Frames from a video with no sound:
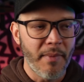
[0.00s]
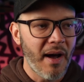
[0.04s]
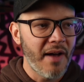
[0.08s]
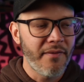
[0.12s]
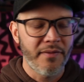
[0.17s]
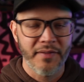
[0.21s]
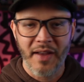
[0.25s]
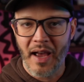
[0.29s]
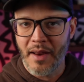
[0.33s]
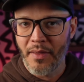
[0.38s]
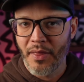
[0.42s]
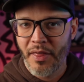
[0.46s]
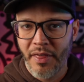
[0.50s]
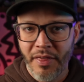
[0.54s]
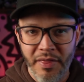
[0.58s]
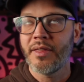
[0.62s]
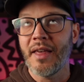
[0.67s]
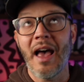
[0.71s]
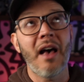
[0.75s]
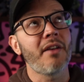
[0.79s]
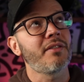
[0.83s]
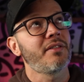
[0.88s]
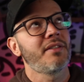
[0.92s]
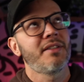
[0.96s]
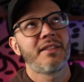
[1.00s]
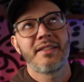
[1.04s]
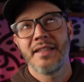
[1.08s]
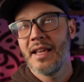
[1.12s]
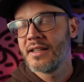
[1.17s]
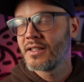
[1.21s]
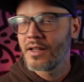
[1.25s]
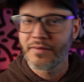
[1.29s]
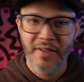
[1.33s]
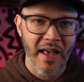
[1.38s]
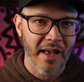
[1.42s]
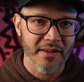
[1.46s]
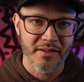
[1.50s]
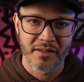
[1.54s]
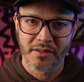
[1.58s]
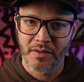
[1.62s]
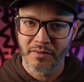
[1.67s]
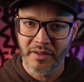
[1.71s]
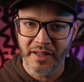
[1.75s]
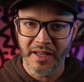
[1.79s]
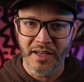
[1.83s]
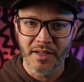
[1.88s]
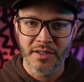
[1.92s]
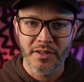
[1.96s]
I've gotten thousands, tens of thousands of
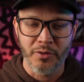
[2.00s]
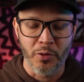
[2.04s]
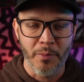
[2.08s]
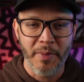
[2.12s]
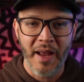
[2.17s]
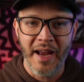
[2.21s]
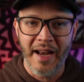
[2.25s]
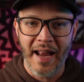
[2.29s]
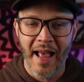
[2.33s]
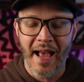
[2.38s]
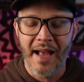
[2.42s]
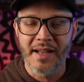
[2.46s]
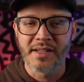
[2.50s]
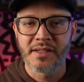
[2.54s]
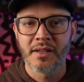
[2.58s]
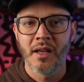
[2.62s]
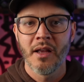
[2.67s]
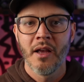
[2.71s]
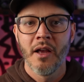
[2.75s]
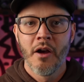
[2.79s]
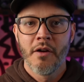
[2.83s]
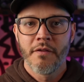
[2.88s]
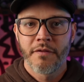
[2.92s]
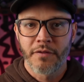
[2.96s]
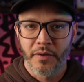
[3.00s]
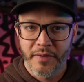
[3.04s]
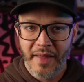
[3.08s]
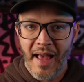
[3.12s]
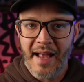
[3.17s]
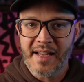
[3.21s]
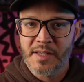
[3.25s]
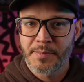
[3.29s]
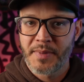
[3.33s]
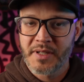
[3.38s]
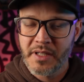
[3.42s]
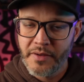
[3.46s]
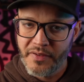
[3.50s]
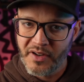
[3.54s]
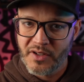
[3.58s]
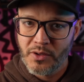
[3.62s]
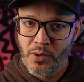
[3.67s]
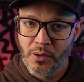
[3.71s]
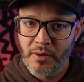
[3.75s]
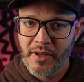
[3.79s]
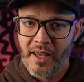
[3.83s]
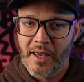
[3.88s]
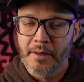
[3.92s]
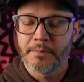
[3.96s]
leads through paid ads for that specific
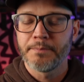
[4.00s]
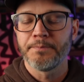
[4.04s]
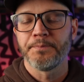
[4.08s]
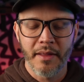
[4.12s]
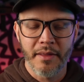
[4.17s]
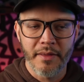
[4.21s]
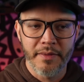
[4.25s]
toolkit.